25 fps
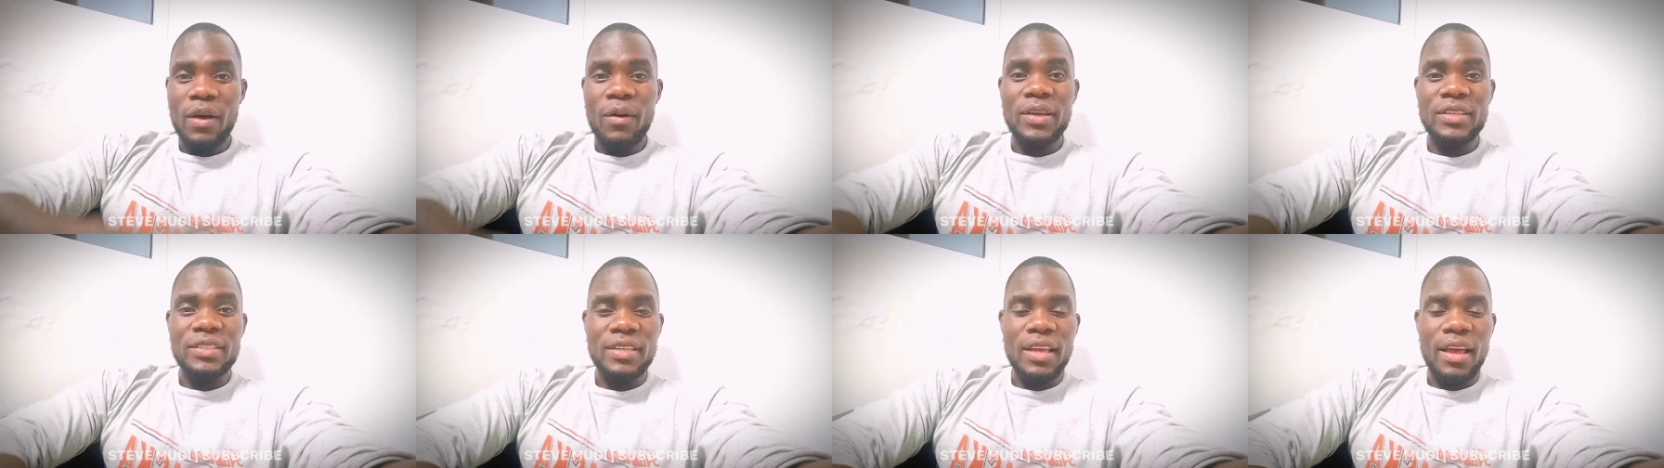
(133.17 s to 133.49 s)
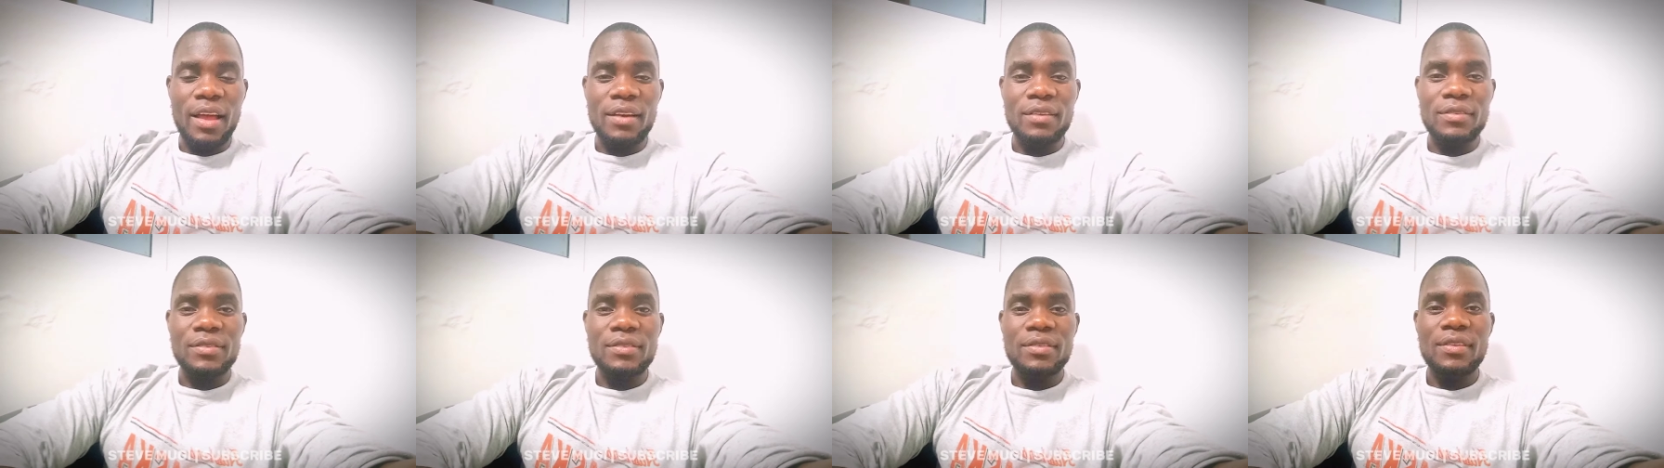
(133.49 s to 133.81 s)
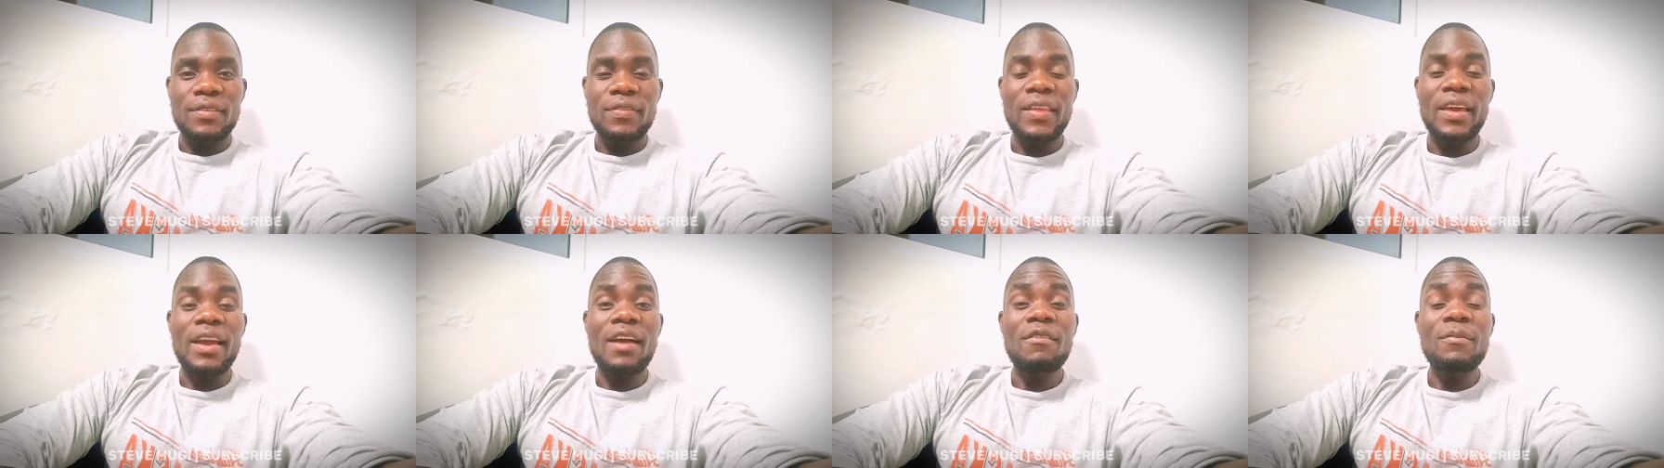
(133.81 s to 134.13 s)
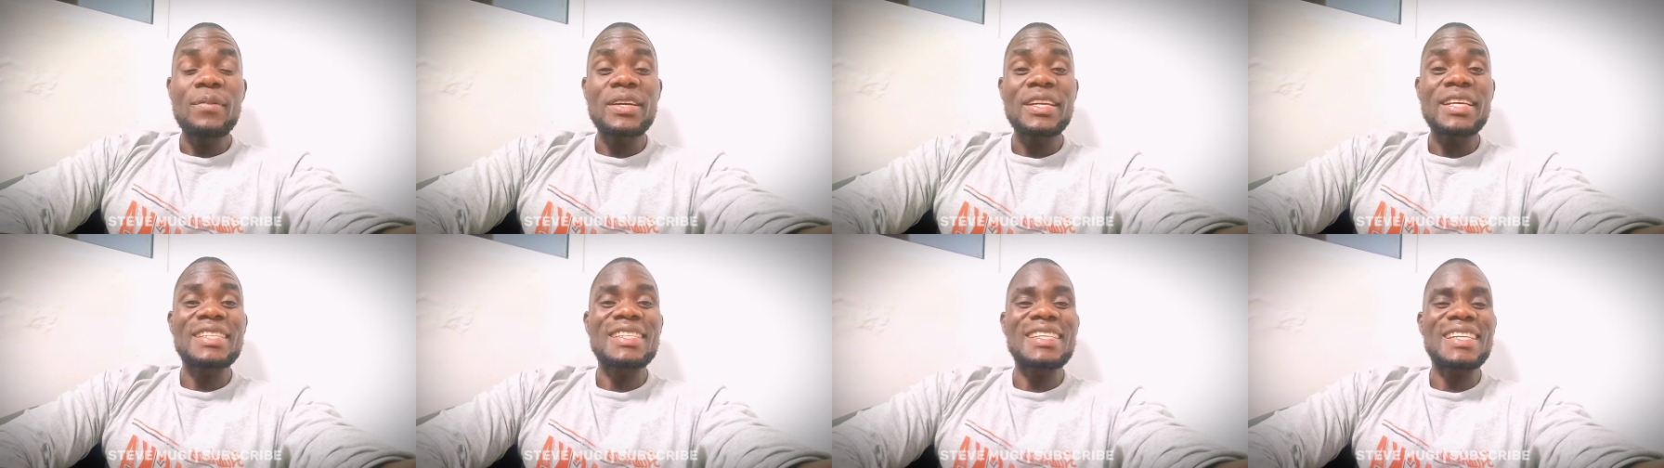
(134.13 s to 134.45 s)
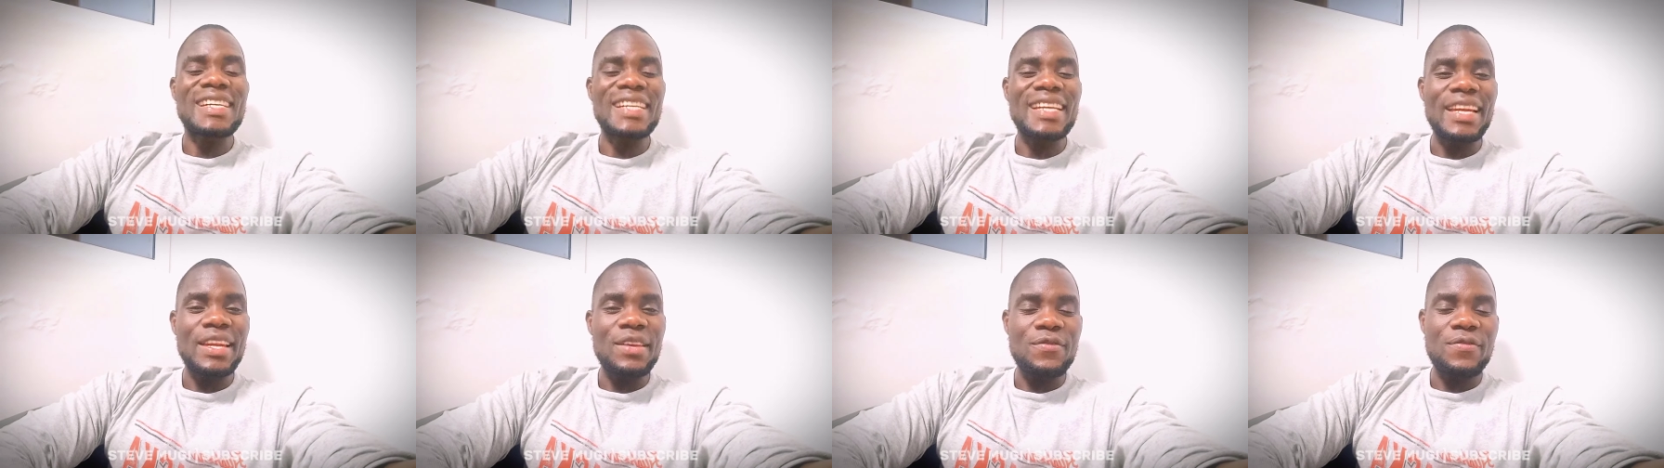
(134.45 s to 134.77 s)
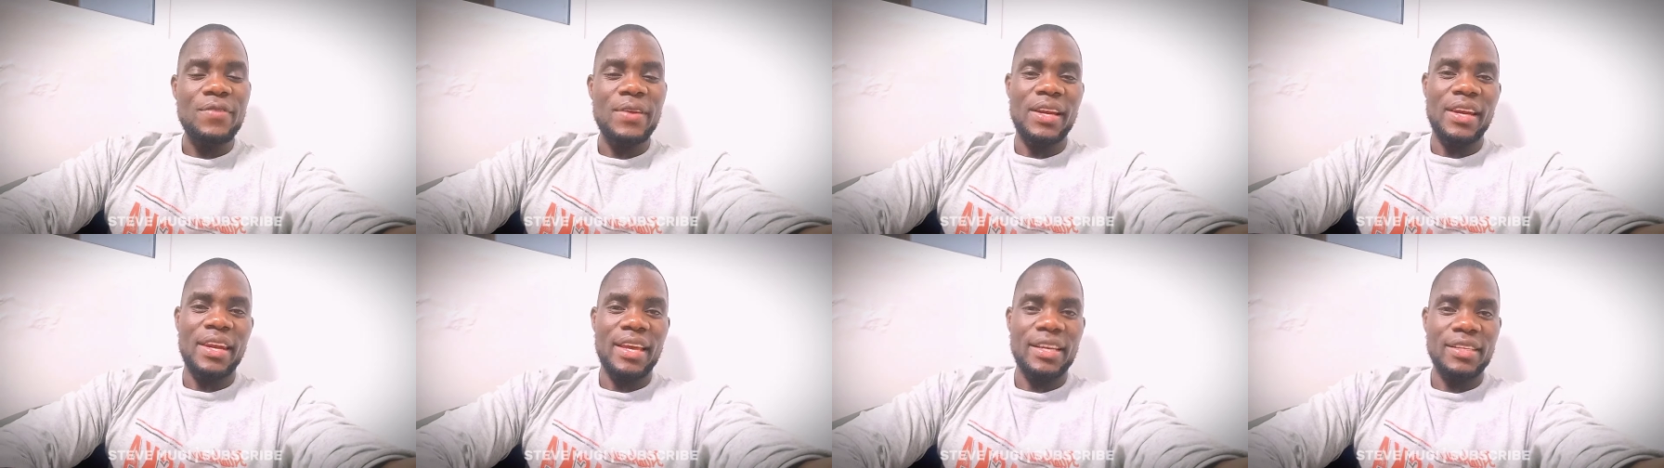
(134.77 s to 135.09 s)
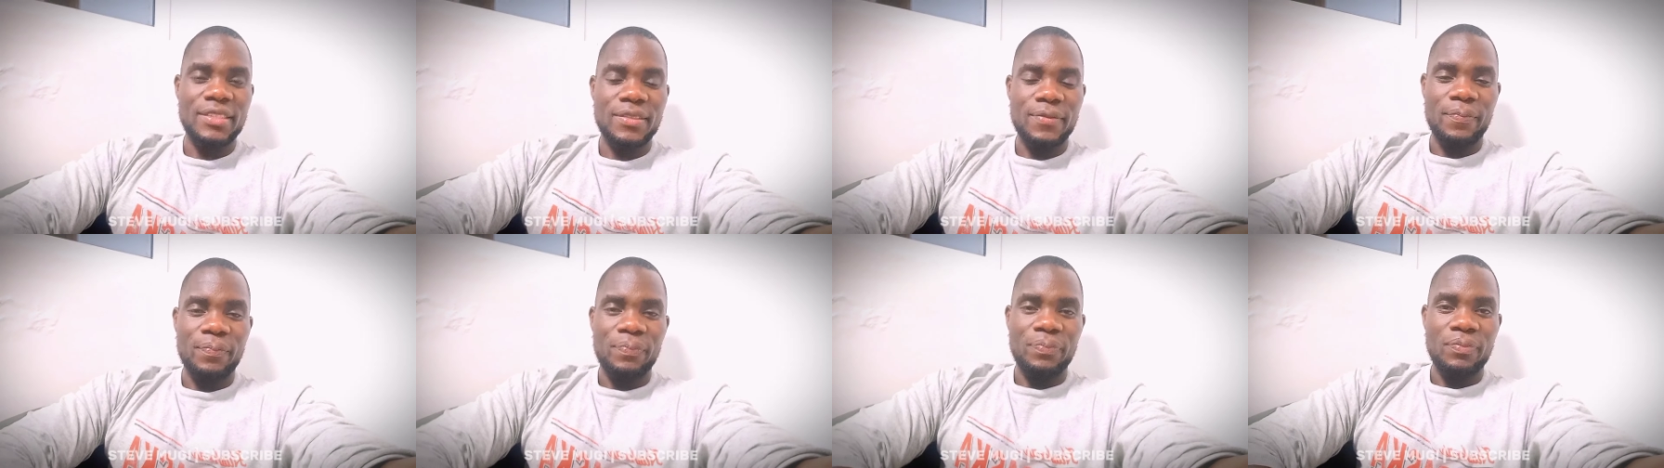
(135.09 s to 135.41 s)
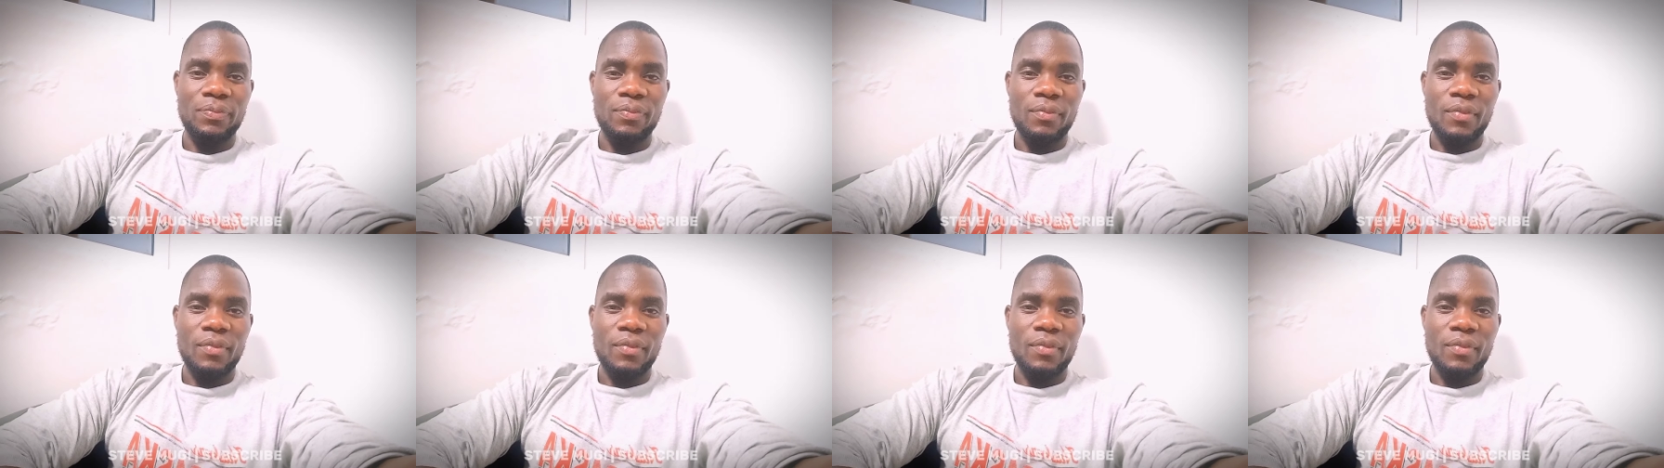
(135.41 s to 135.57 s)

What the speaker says: ourselves. The government has really failed us.